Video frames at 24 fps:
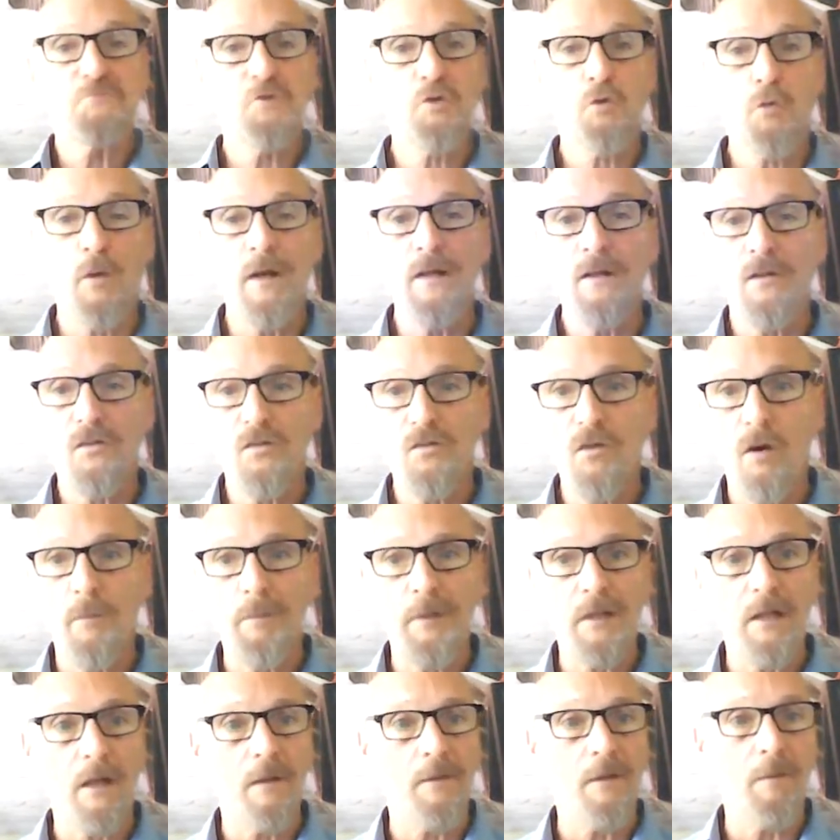greatest
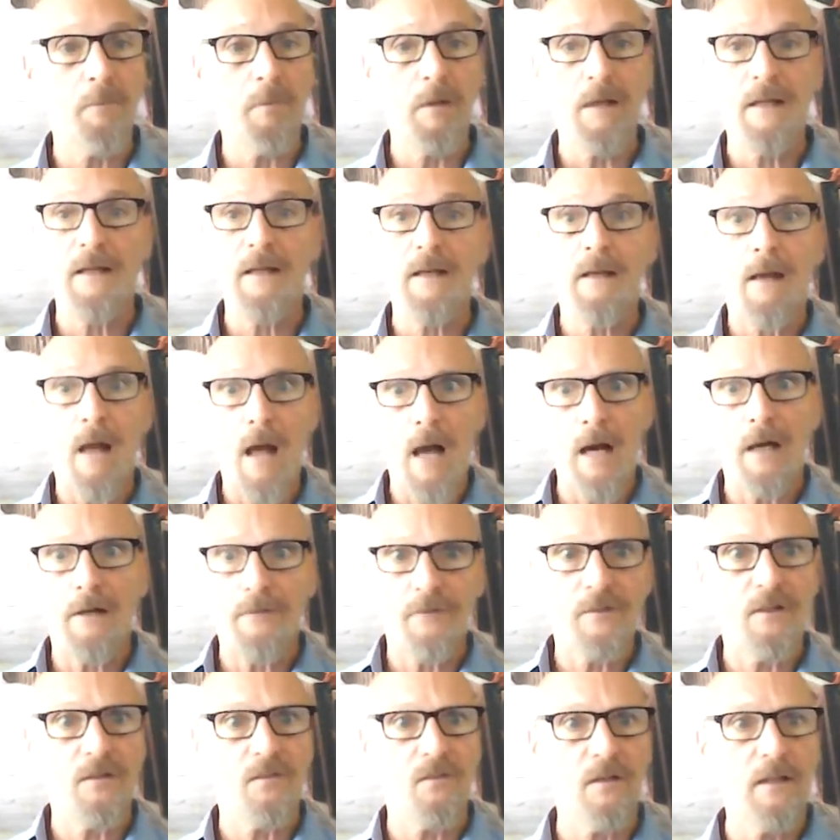company on the planet,
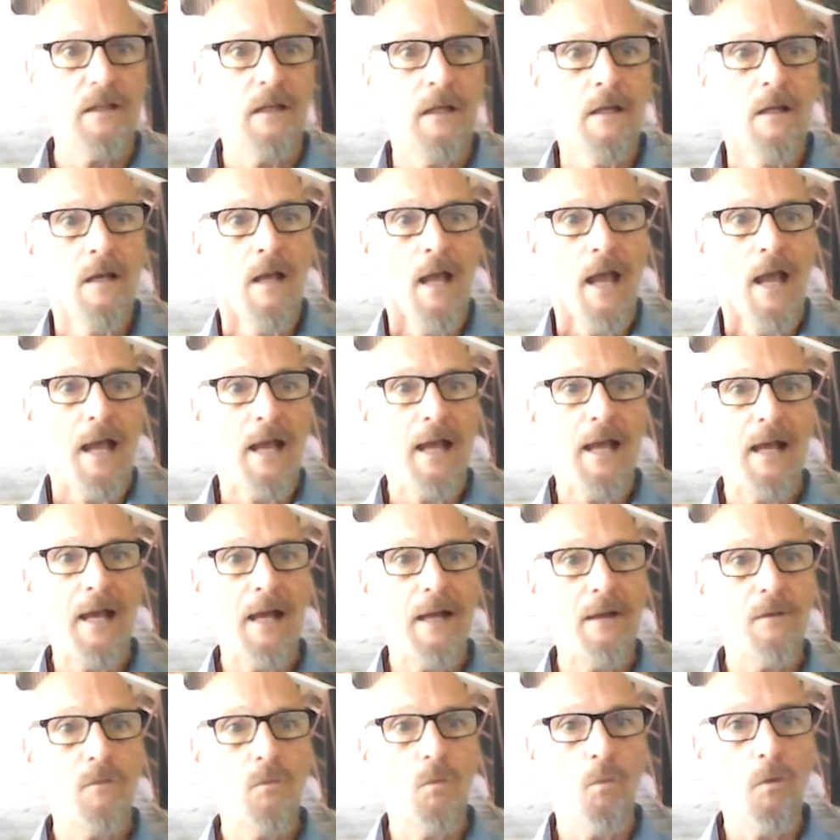obviously.
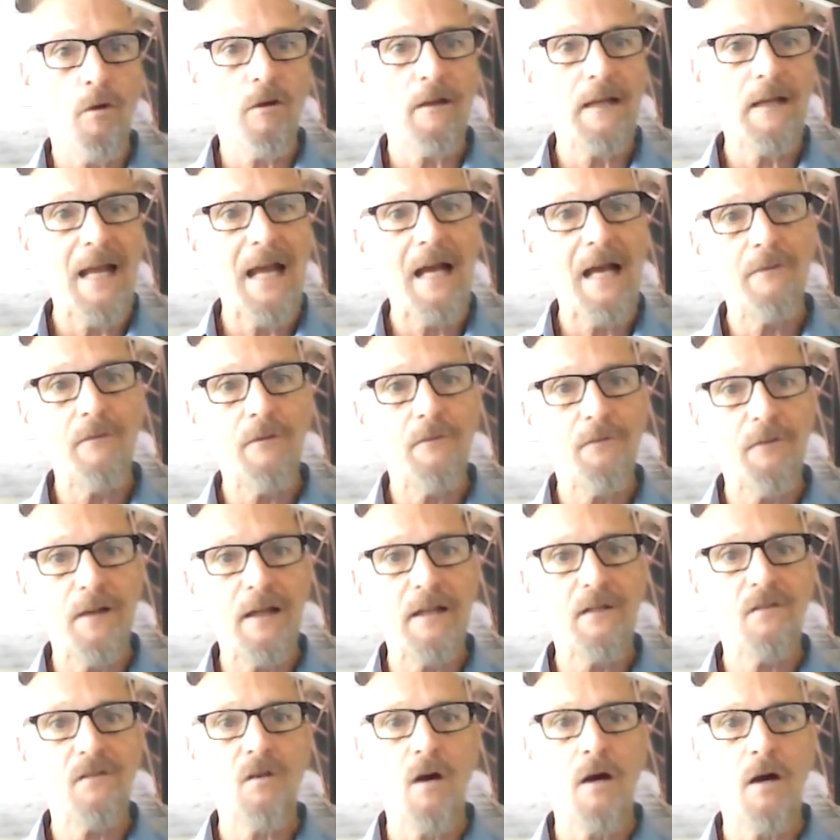And we're going to have
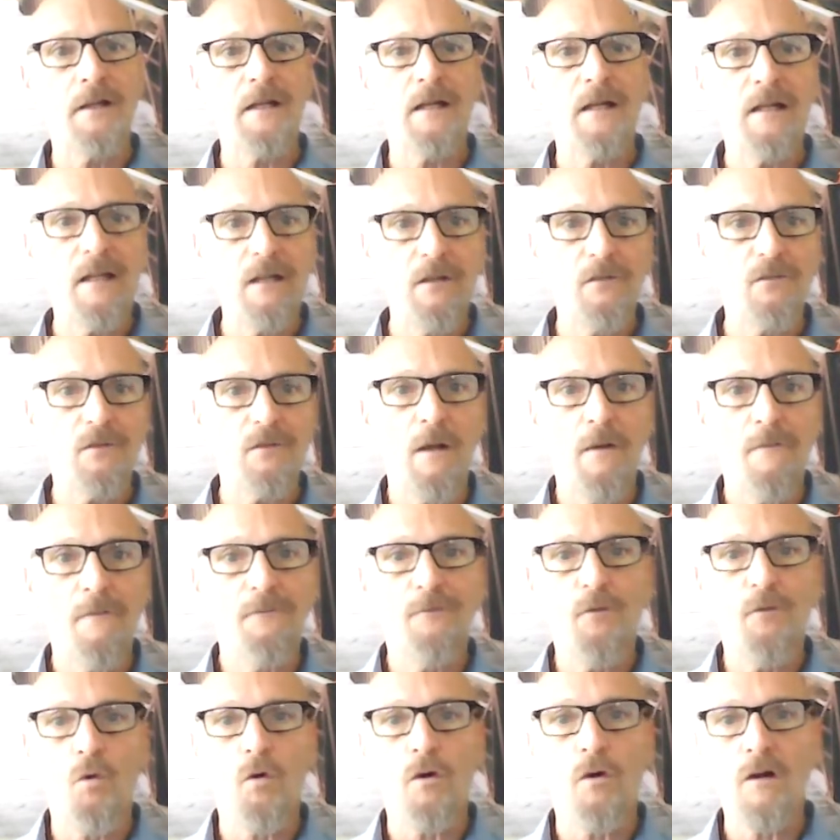events on at least
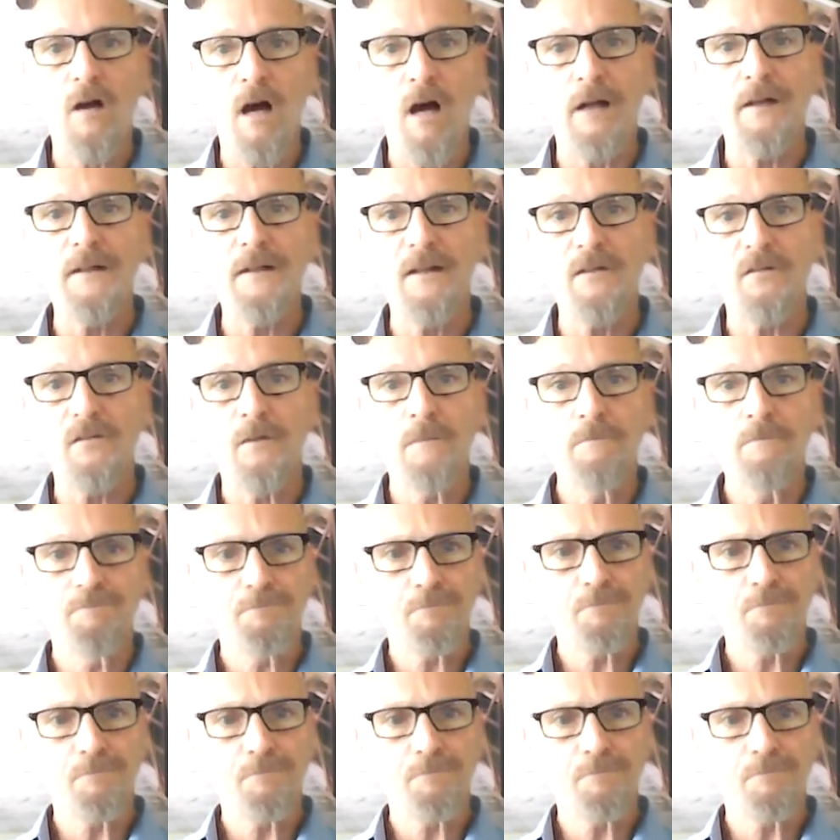four continents.